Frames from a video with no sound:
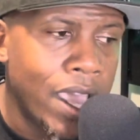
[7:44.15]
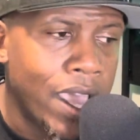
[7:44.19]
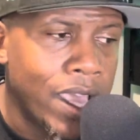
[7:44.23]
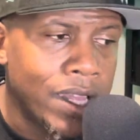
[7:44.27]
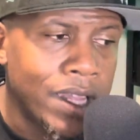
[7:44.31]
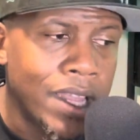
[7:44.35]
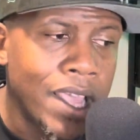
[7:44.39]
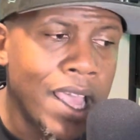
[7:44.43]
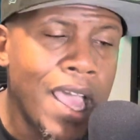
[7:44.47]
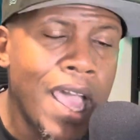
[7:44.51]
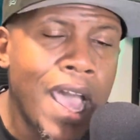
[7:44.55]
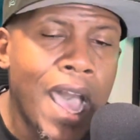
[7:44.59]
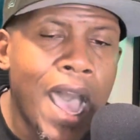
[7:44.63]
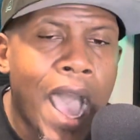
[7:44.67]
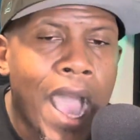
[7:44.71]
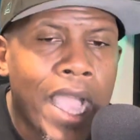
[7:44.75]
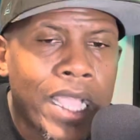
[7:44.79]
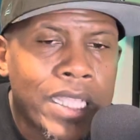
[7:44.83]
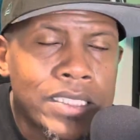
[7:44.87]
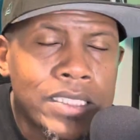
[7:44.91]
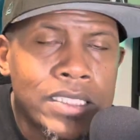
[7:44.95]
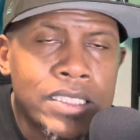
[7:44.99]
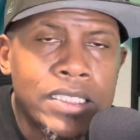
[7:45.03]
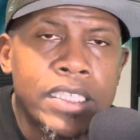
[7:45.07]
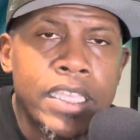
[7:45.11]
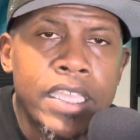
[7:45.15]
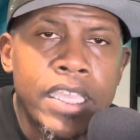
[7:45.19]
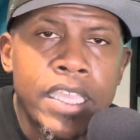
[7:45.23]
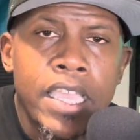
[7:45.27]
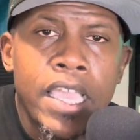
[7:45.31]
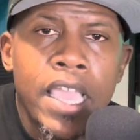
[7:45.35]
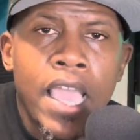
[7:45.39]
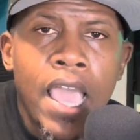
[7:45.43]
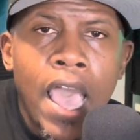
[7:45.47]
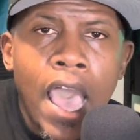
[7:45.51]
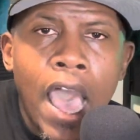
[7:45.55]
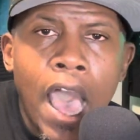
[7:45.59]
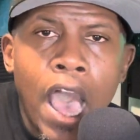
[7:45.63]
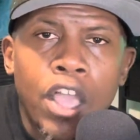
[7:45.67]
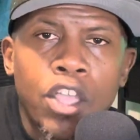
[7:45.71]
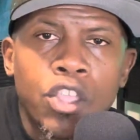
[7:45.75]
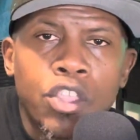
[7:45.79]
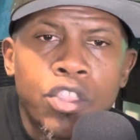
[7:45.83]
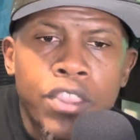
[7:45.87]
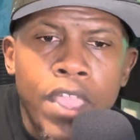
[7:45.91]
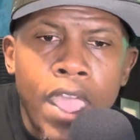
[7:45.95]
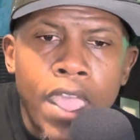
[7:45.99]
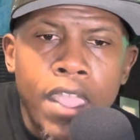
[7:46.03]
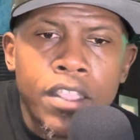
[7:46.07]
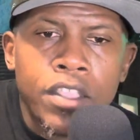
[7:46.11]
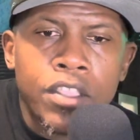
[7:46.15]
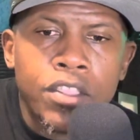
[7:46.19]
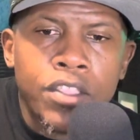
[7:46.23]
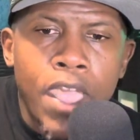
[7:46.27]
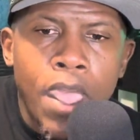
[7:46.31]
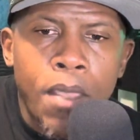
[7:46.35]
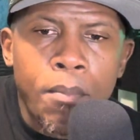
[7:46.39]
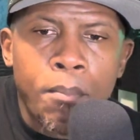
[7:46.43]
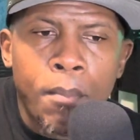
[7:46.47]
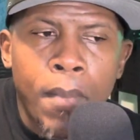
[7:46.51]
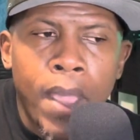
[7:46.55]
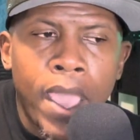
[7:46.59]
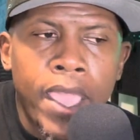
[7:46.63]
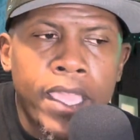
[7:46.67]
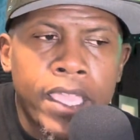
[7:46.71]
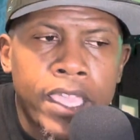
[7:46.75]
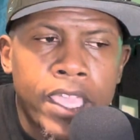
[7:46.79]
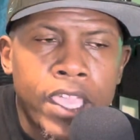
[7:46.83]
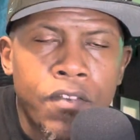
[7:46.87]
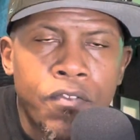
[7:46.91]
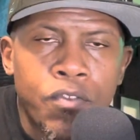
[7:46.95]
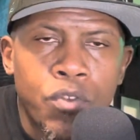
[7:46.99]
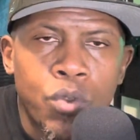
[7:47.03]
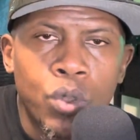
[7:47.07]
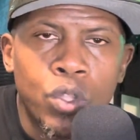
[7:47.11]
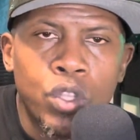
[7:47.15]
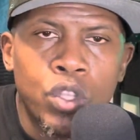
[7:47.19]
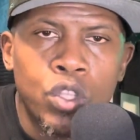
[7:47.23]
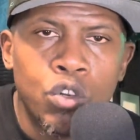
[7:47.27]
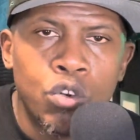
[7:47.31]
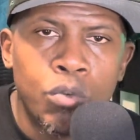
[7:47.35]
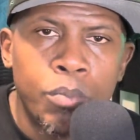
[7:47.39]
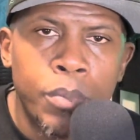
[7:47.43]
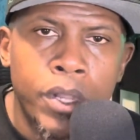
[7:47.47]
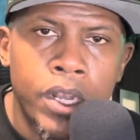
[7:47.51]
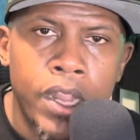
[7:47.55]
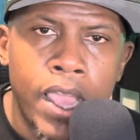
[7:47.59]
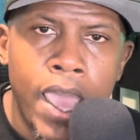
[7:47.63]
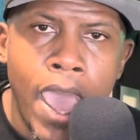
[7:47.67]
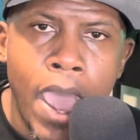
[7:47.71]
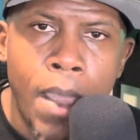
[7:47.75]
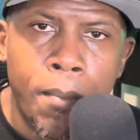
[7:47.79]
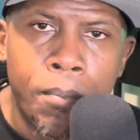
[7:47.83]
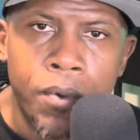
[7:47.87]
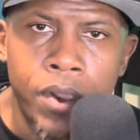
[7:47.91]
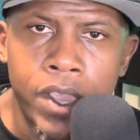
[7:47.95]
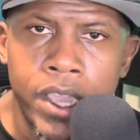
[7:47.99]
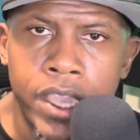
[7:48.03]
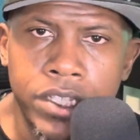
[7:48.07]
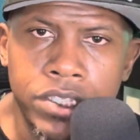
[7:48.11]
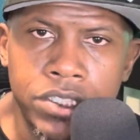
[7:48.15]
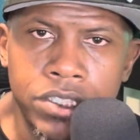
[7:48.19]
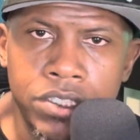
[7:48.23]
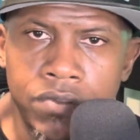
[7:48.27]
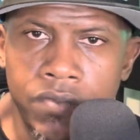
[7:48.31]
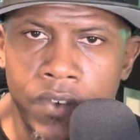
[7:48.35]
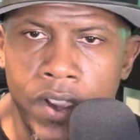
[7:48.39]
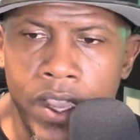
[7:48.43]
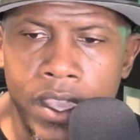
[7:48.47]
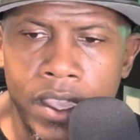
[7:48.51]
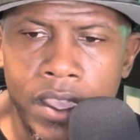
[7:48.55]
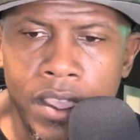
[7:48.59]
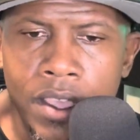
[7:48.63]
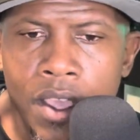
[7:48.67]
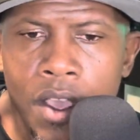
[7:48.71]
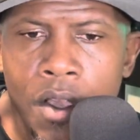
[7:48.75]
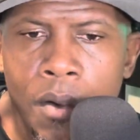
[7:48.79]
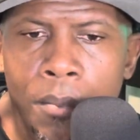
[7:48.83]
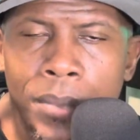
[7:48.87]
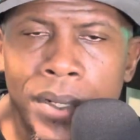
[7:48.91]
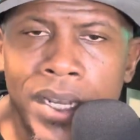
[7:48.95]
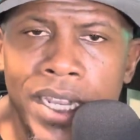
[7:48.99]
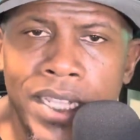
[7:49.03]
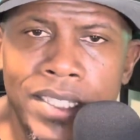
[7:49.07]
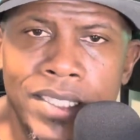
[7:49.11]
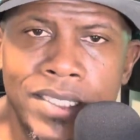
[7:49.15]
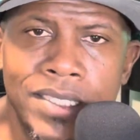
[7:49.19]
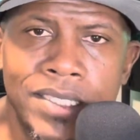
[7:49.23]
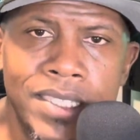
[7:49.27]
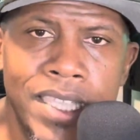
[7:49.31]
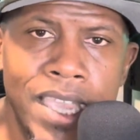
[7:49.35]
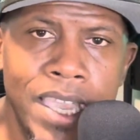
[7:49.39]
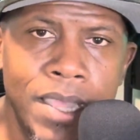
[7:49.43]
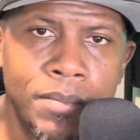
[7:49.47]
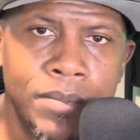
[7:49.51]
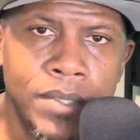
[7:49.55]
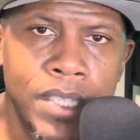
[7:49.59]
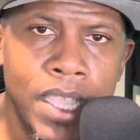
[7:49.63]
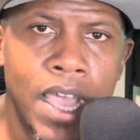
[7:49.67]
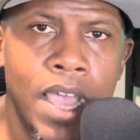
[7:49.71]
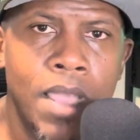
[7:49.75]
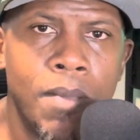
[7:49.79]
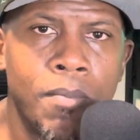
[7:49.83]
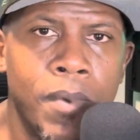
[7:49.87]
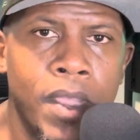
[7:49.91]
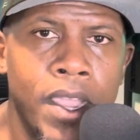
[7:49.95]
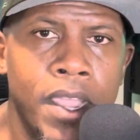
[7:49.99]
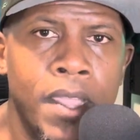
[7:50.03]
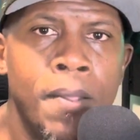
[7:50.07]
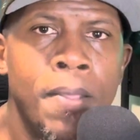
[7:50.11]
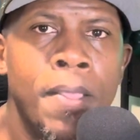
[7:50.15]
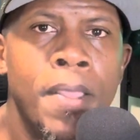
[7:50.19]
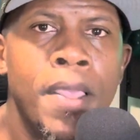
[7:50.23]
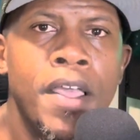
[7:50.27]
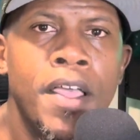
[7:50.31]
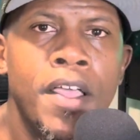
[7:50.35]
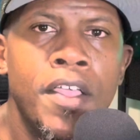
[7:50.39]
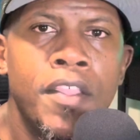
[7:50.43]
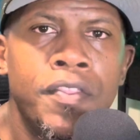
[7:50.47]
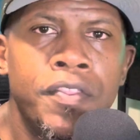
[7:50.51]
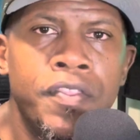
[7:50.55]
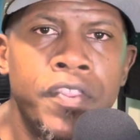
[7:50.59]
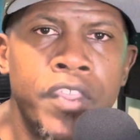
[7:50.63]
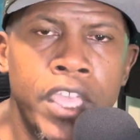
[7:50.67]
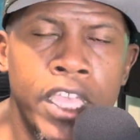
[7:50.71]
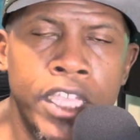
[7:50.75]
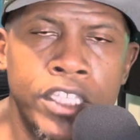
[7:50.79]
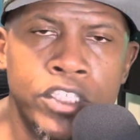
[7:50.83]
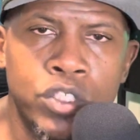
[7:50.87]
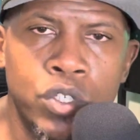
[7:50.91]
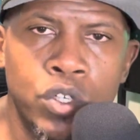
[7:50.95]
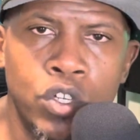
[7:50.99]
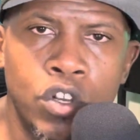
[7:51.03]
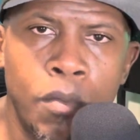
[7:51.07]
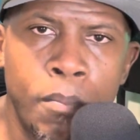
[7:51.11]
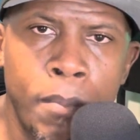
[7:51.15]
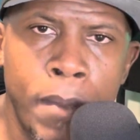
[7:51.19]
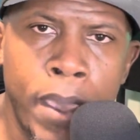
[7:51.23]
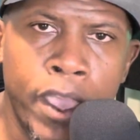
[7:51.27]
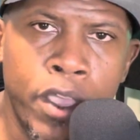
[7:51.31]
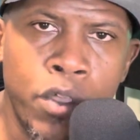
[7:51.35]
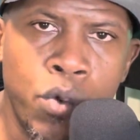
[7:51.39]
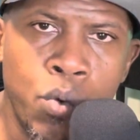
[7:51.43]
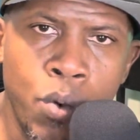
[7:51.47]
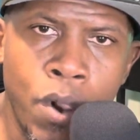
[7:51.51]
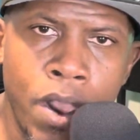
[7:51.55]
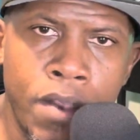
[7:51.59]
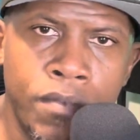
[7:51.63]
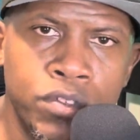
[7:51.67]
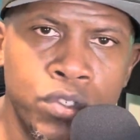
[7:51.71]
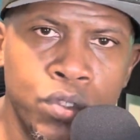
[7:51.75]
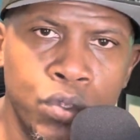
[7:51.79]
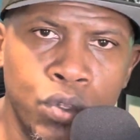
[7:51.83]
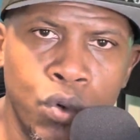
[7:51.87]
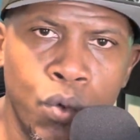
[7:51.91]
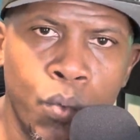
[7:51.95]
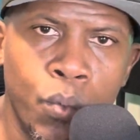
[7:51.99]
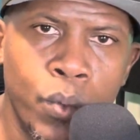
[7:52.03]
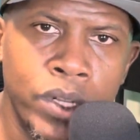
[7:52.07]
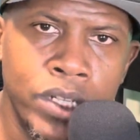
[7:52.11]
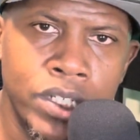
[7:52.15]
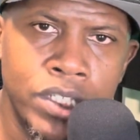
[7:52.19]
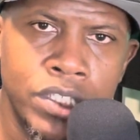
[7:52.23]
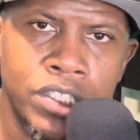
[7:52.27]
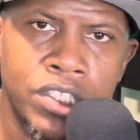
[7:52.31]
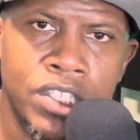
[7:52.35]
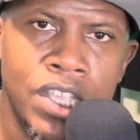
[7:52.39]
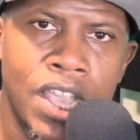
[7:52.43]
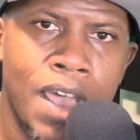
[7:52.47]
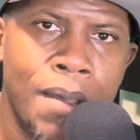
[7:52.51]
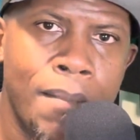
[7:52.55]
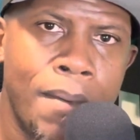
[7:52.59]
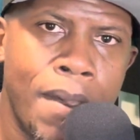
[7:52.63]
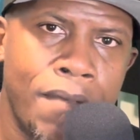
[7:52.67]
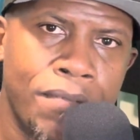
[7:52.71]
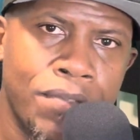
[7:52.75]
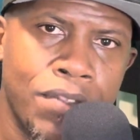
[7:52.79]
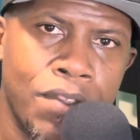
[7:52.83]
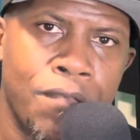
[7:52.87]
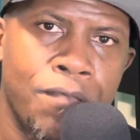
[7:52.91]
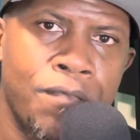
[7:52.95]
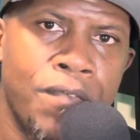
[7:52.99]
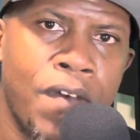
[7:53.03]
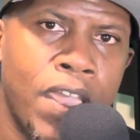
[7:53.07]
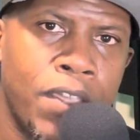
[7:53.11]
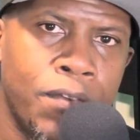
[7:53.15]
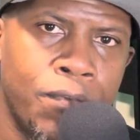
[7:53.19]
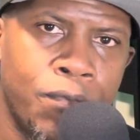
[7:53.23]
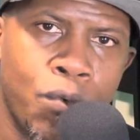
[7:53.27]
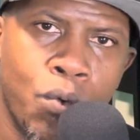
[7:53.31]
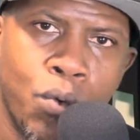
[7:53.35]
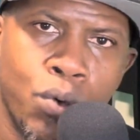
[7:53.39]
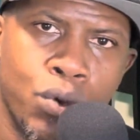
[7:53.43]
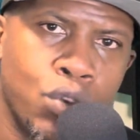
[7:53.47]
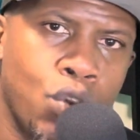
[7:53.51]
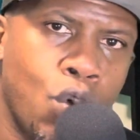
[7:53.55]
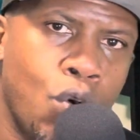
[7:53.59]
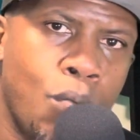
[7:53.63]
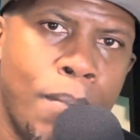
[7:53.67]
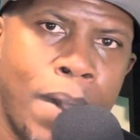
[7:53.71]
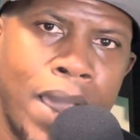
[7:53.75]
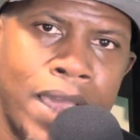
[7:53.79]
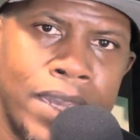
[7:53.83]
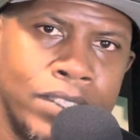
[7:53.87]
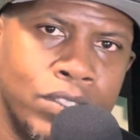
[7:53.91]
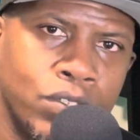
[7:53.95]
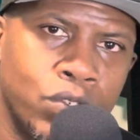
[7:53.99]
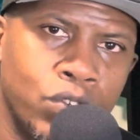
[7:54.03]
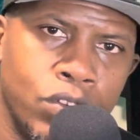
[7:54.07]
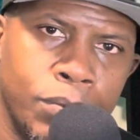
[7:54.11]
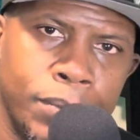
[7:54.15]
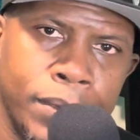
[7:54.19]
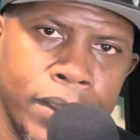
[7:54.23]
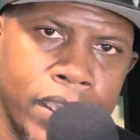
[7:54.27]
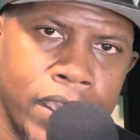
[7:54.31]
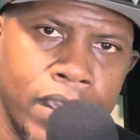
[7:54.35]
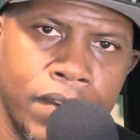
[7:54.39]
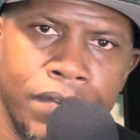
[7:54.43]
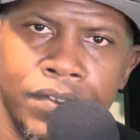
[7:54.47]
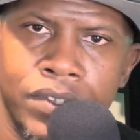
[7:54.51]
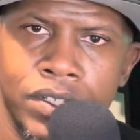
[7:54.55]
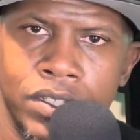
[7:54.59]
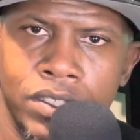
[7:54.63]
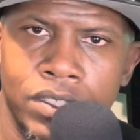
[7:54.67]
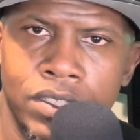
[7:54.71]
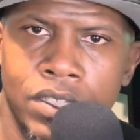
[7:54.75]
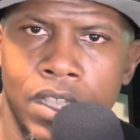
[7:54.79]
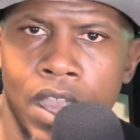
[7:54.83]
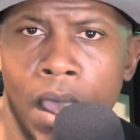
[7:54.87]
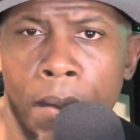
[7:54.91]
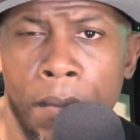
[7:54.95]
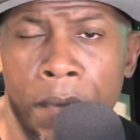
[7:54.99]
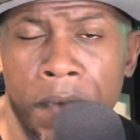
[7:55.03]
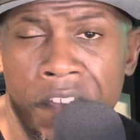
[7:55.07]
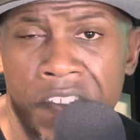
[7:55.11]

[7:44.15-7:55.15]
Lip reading: And I can see how that might give you a little bit of apprehension, right? But at the same time, right, it's going to make whoever's going to win this job have to fight for it. Nobody's going to be given this job.